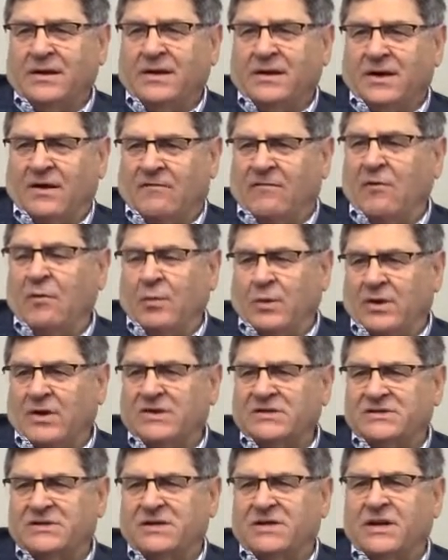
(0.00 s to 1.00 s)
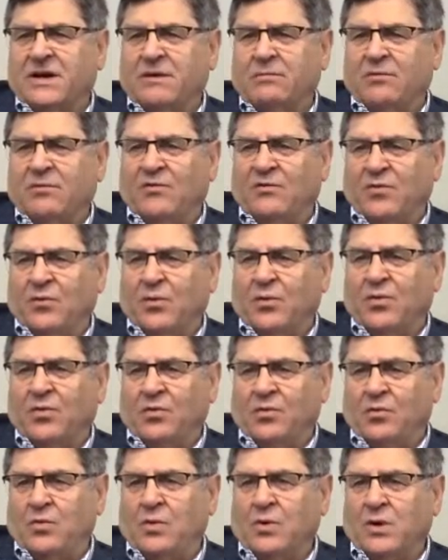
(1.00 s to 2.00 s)
Everyone else had come before the
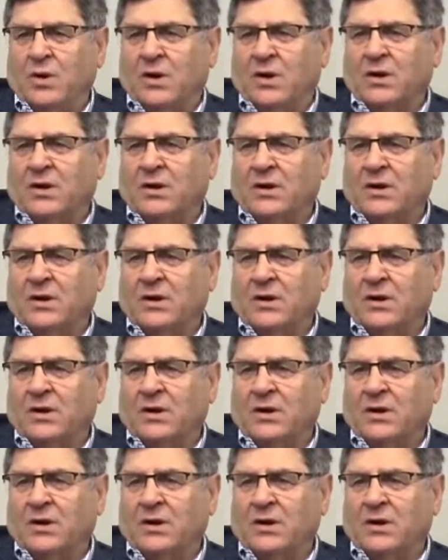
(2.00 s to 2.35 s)
war.